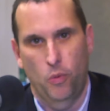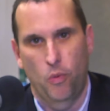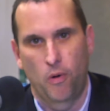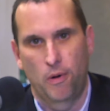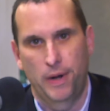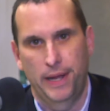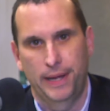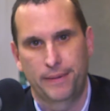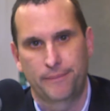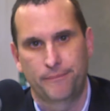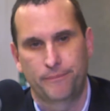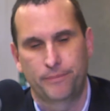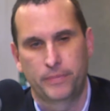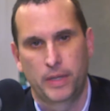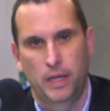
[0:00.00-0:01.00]
Warning.
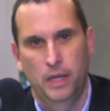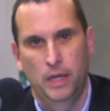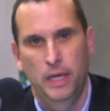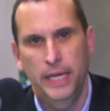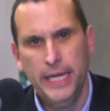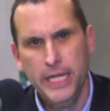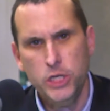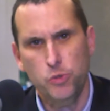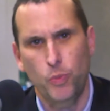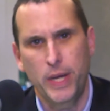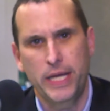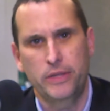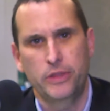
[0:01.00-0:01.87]
Each week,